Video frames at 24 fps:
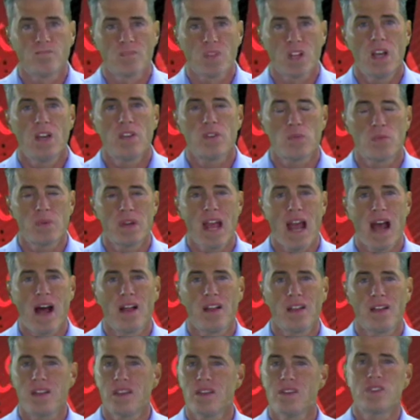And the
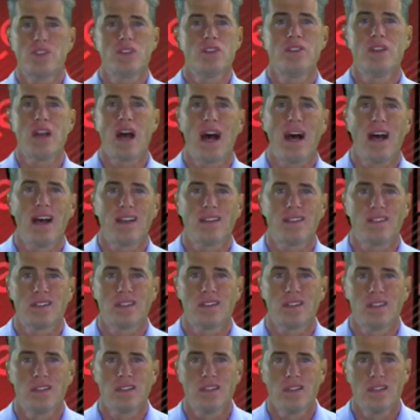reality is you're not.
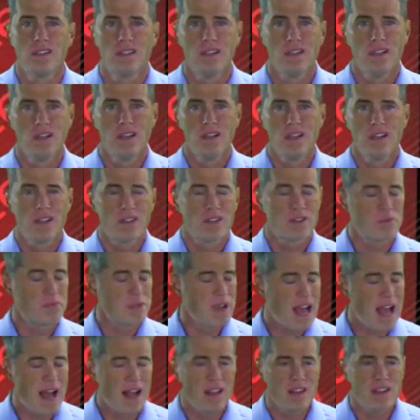The
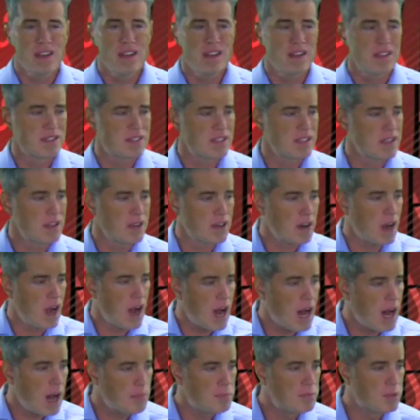reality is that you're
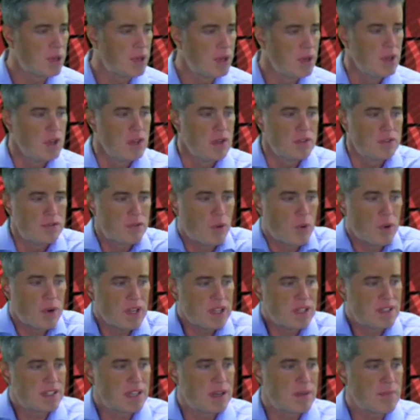up
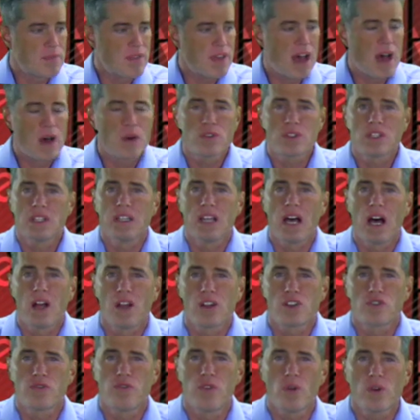$40-some thousand,
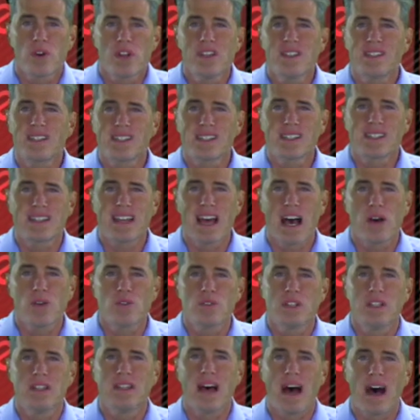
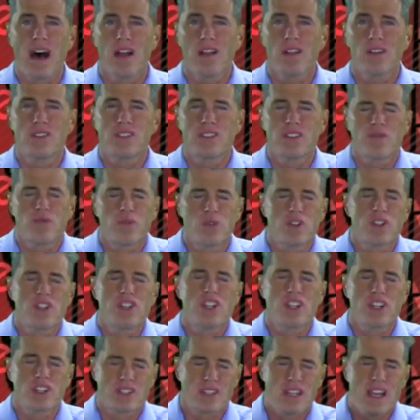$46,000 if we're
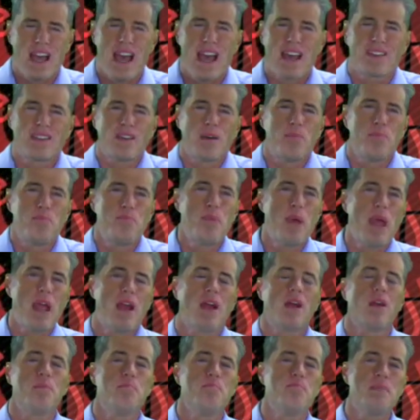just at the
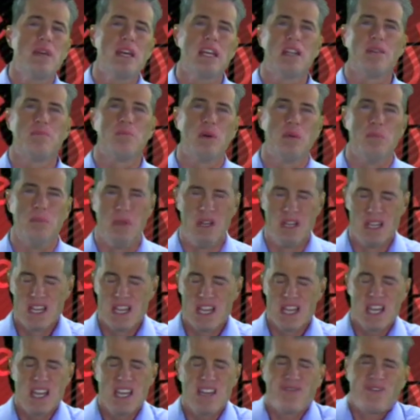bare minimum.
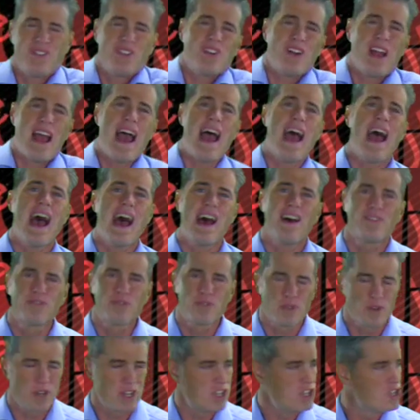If you're
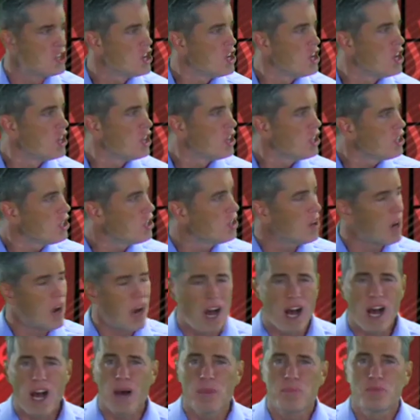average, you're
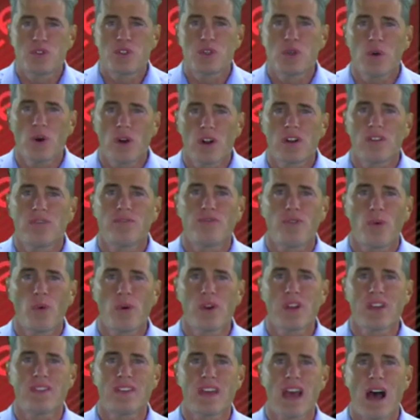up
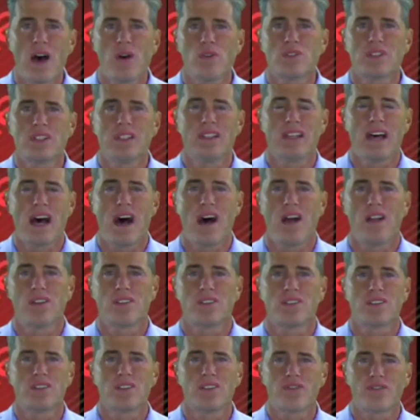
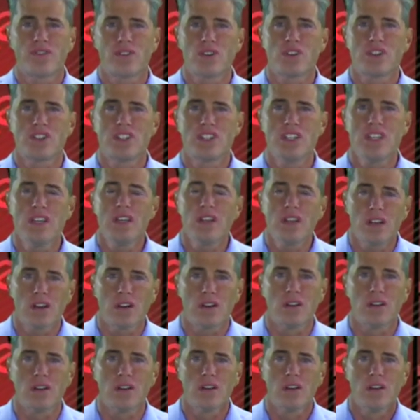$240,000 in the first
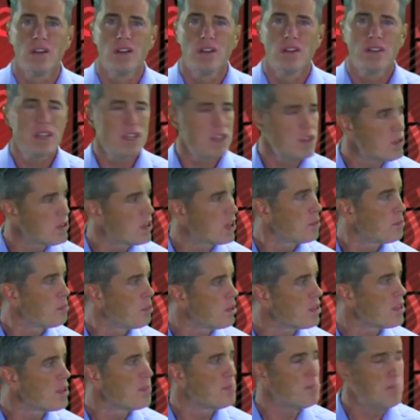year that you get to
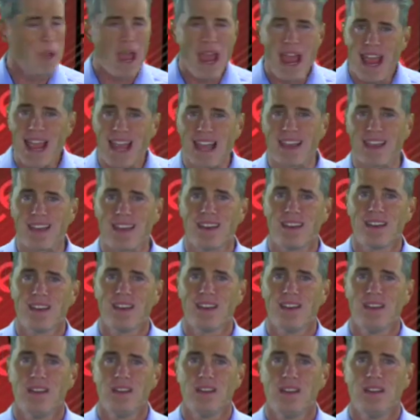put in the bank.
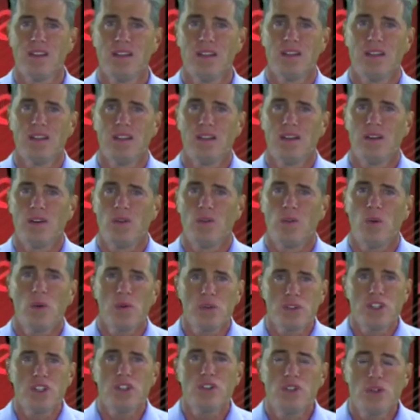What
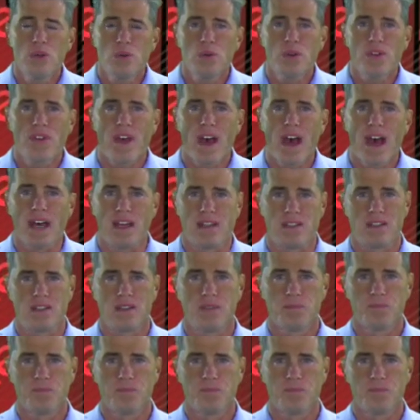would you do with that?